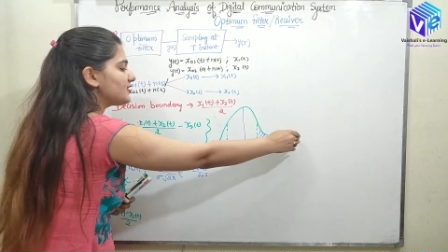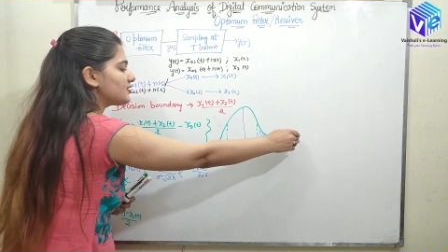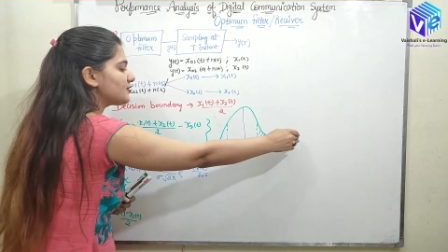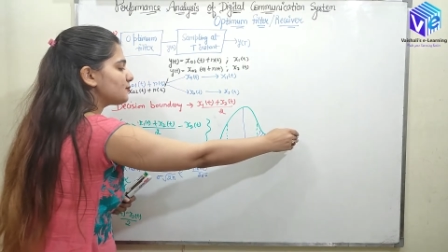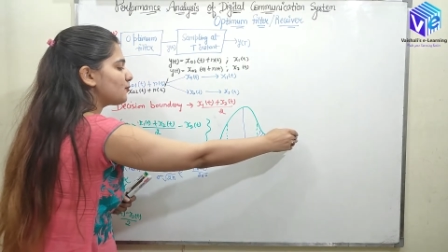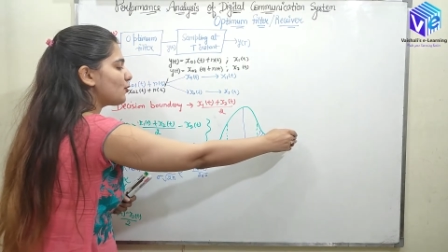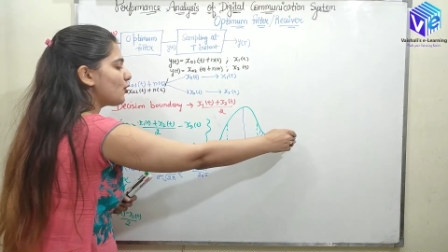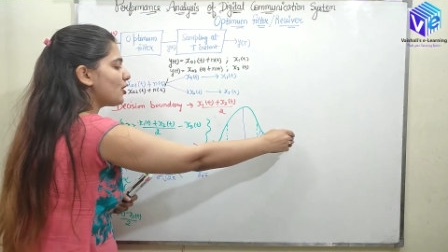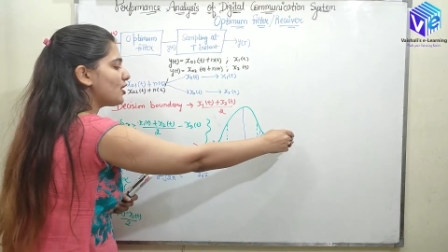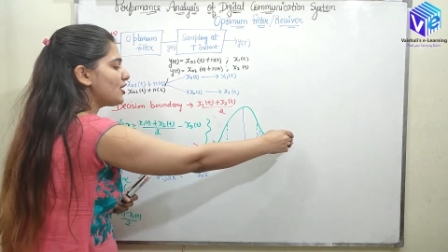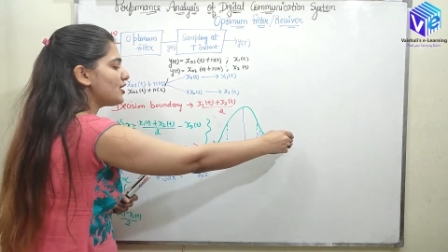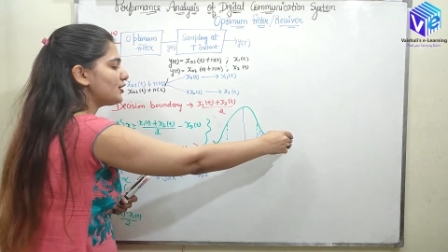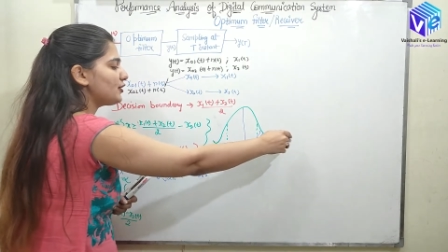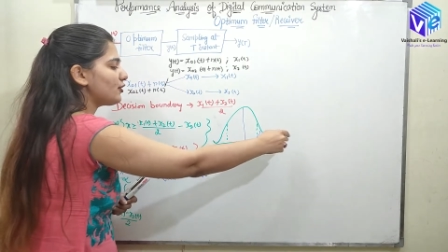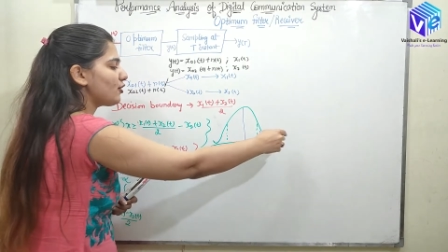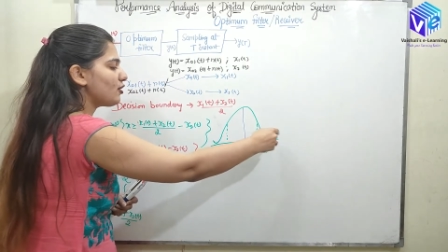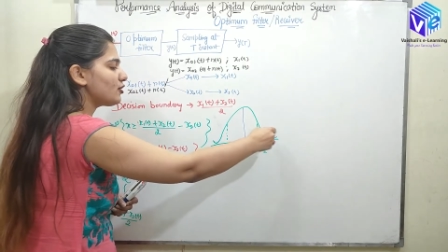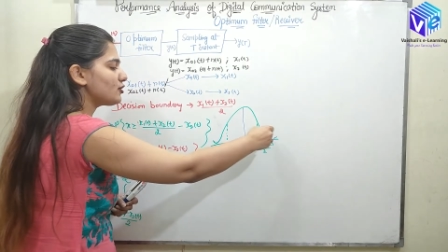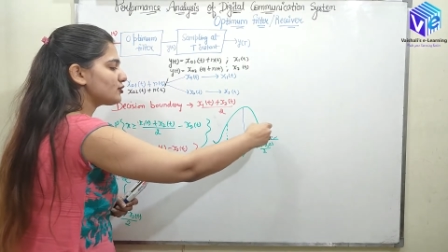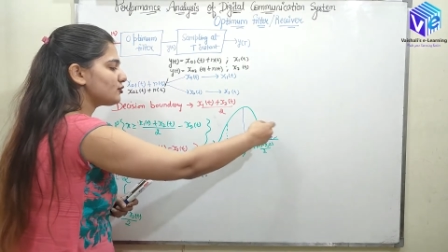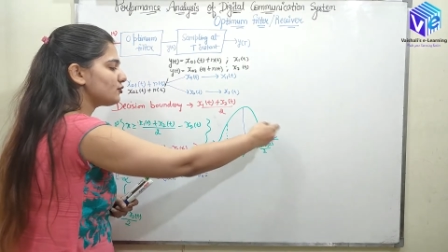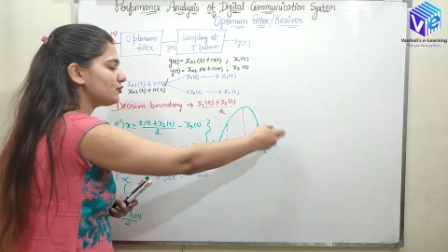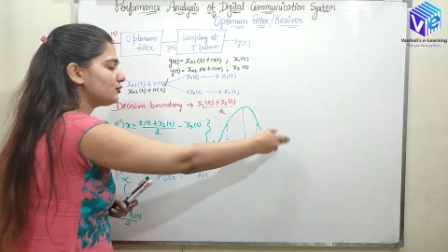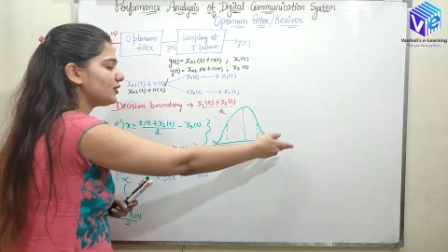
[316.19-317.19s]
this point
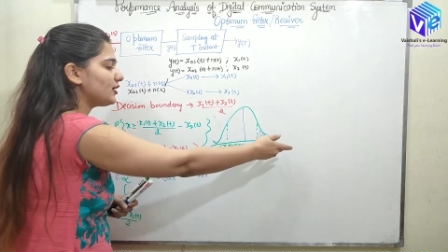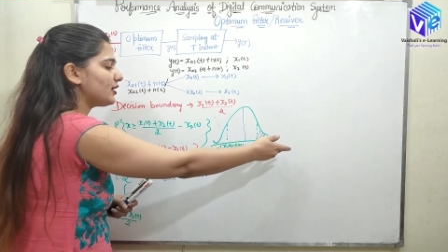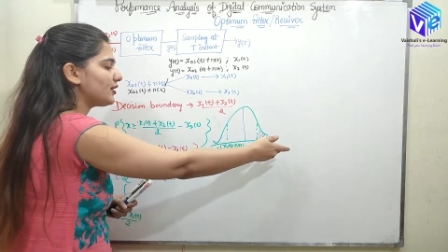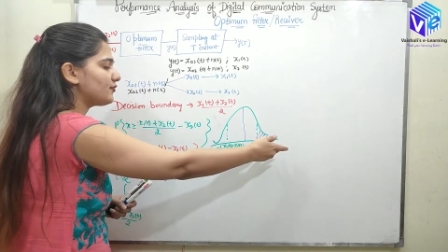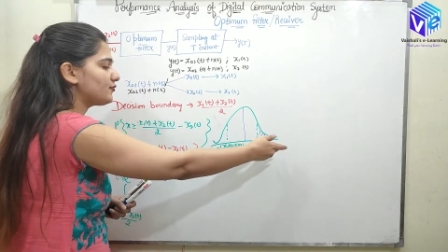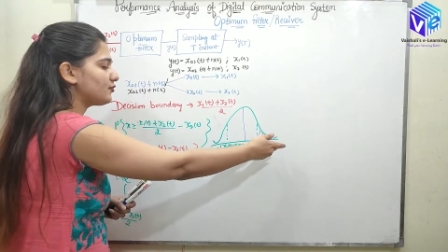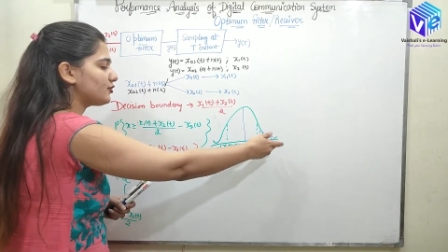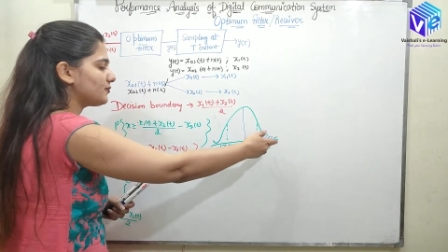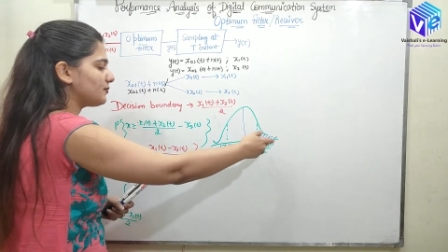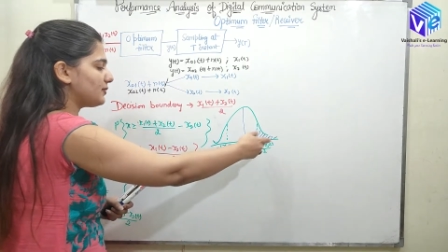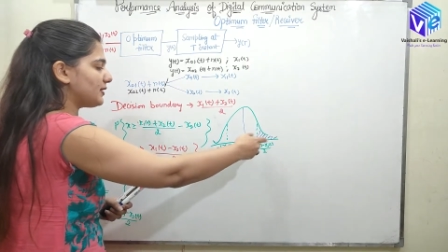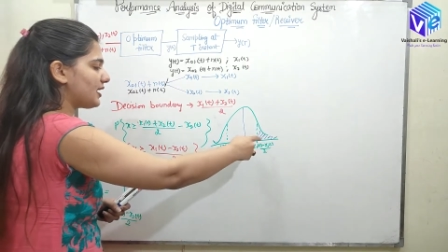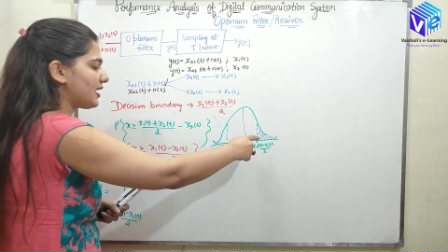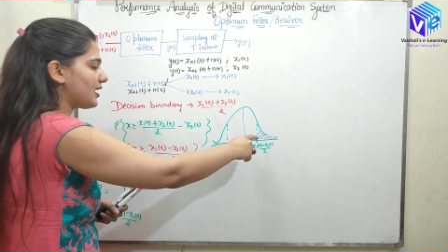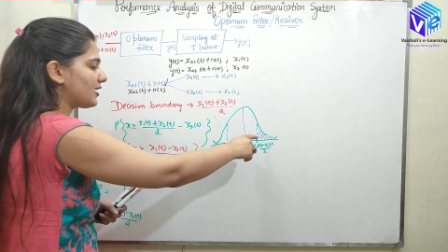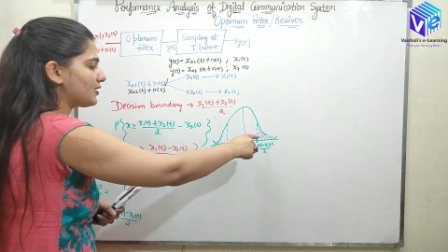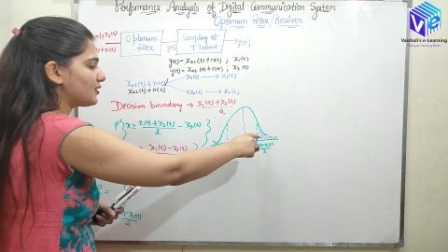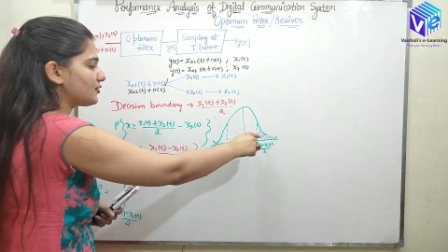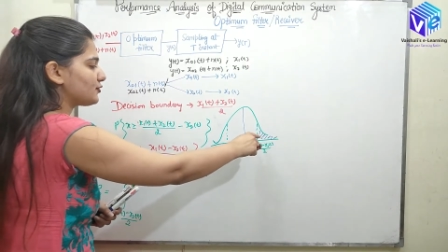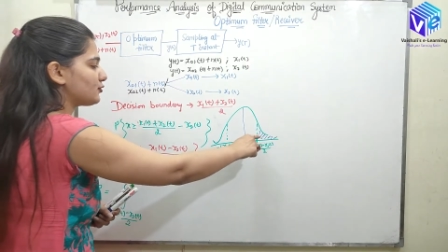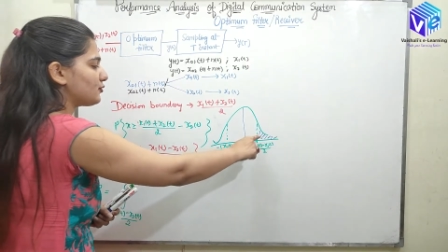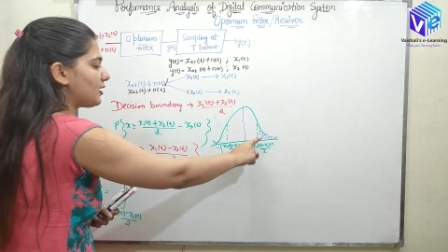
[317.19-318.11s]
also, there would be error.